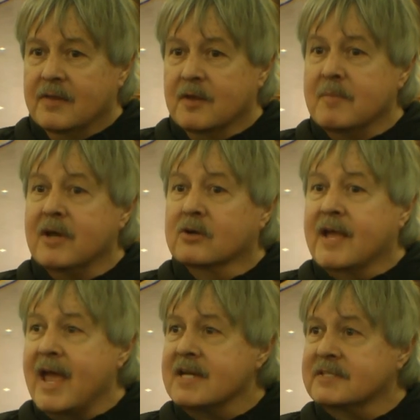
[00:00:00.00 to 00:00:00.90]
The metal
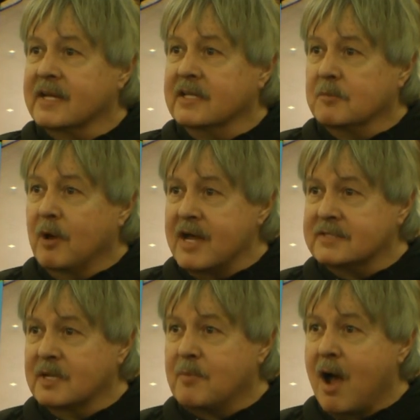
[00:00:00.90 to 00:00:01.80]
casting in the
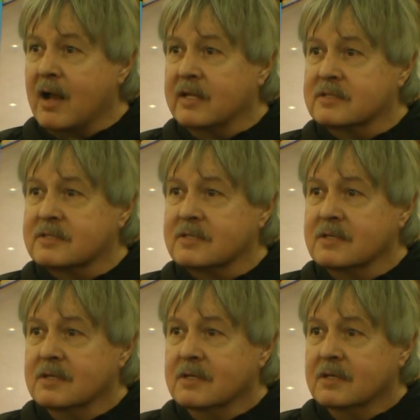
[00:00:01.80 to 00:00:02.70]
plastic pockets
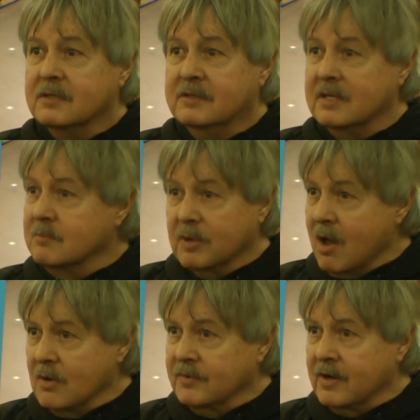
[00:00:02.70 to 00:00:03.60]
didn't
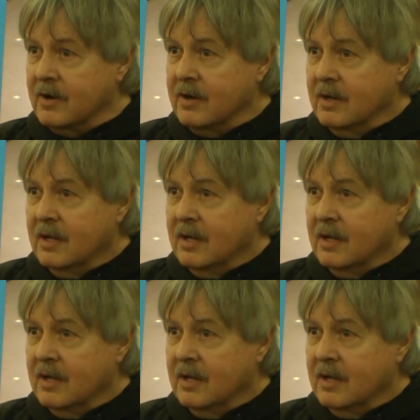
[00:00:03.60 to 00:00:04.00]
belong there.